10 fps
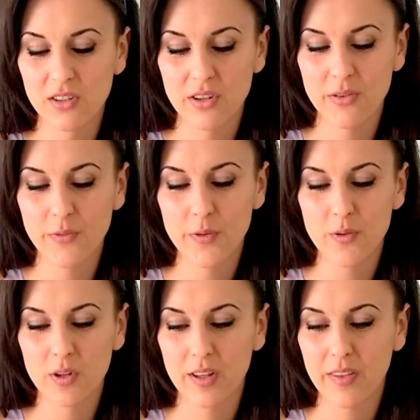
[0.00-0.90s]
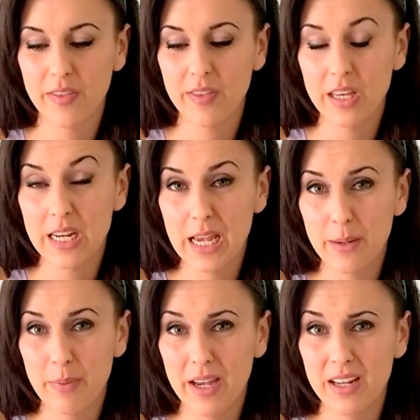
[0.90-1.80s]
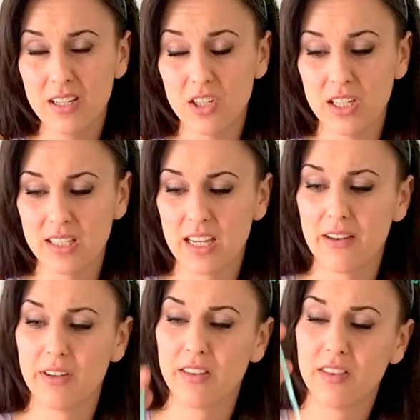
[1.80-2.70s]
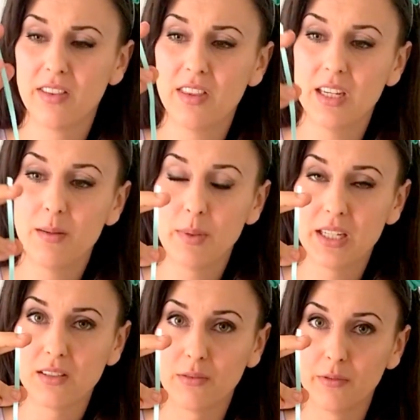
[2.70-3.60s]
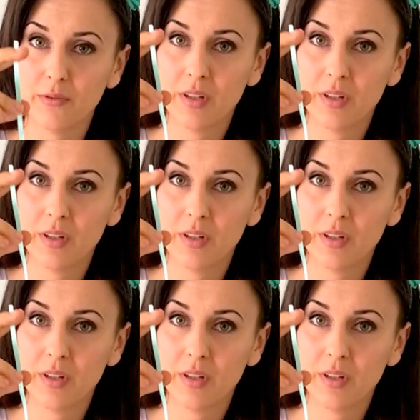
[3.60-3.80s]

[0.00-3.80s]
So if you've got a thin headband, you need to have a thin piece of